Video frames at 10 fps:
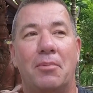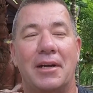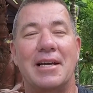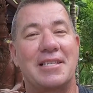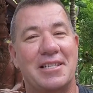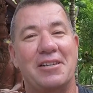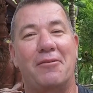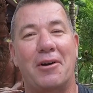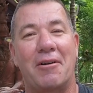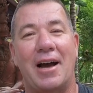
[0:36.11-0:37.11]
but it's still
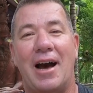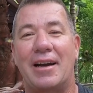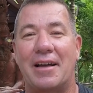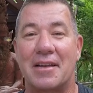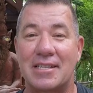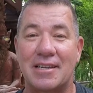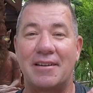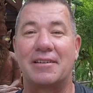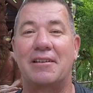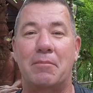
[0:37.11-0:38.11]
very hot and the
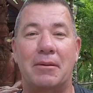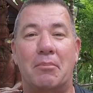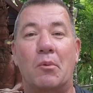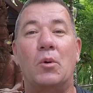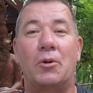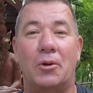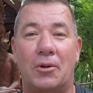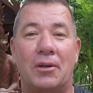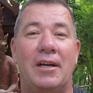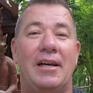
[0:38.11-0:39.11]
sun can be
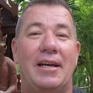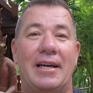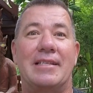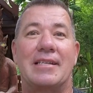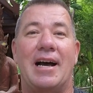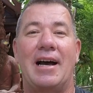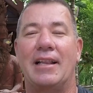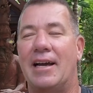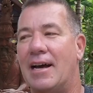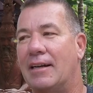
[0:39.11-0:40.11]
brutal in
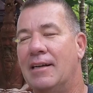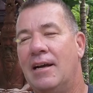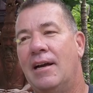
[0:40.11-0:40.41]
Thailand.